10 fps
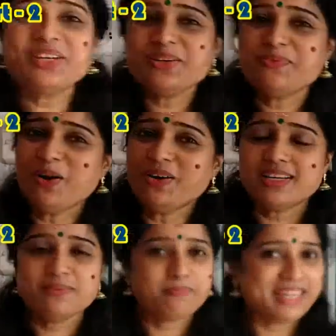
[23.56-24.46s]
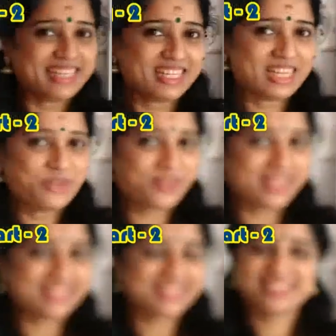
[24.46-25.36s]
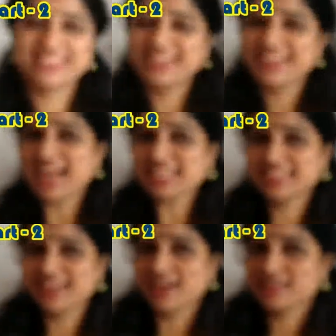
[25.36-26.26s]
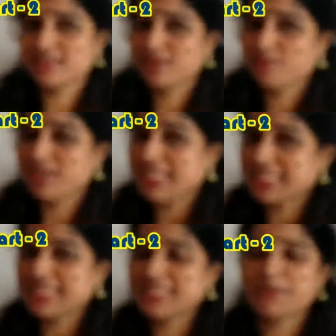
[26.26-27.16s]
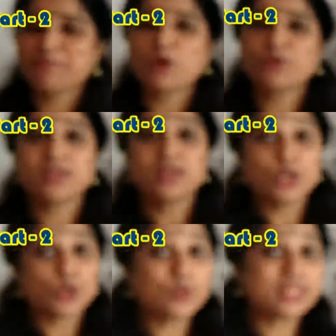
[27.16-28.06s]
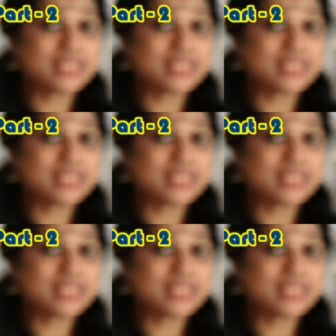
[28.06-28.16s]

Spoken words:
A very good morning, my dear children. Last class, we discussed about root